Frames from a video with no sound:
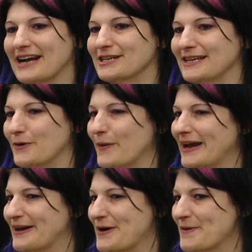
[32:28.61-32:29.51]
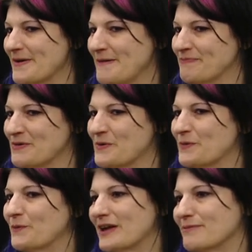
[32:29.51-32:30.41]
actually quite know
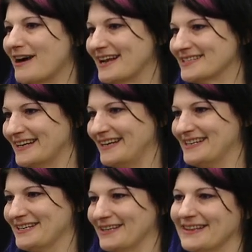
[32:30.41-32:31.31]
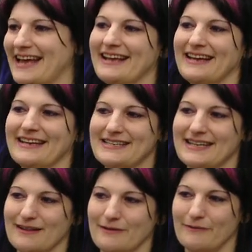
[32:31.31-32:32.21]
what the product's going to need to look like
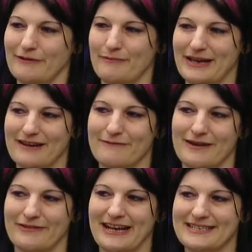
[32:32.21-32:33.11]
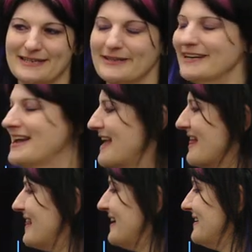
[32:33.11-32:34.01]
until we've put it in front of a customer,
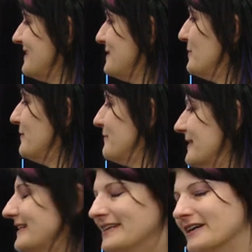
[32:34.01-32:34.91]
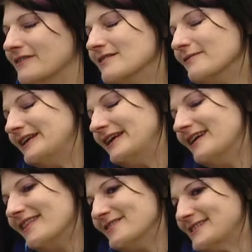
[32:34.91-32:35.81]
then do we really know that we need
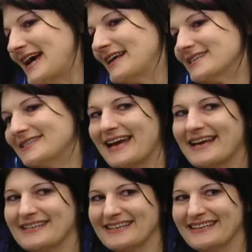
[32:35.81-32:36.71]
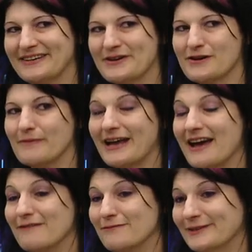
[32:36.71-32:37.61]
all those tasks yet? Or are we
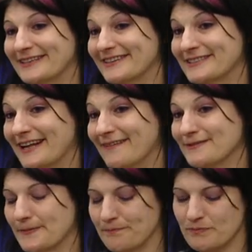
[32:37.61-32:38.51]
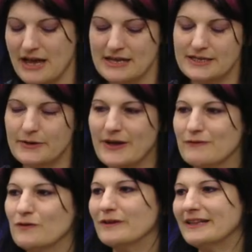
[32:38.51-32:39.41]
kind of fooling ourselves? So
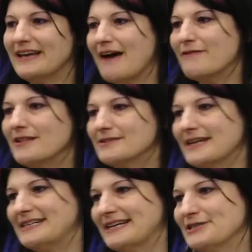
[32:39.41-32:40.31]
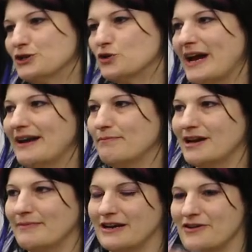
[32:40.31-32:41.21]
if you really have all those ideas, great, put
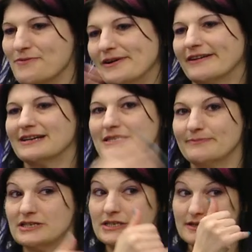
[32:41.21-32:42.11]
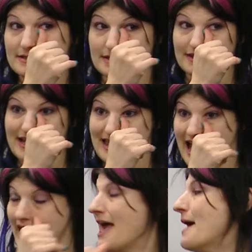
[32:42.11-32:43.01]
them in a notebook or a spreadsheet or something like
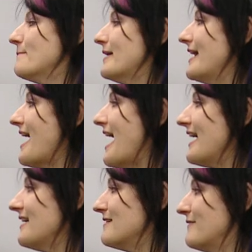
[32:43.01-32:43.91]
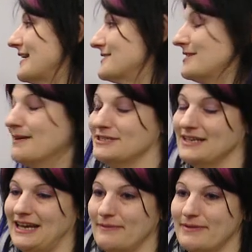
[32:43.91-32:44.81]
that. But I advise startups to
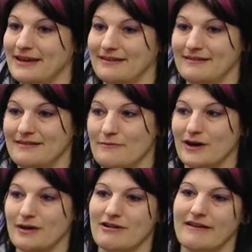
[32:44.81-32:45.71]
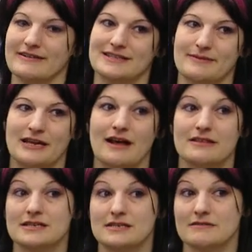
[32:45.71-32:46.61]
keep a work in progress limit on
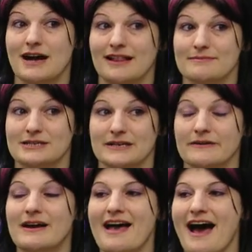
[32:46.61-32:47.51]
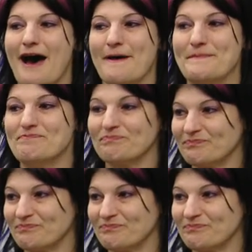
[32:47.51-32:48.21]
the to do column too. Um,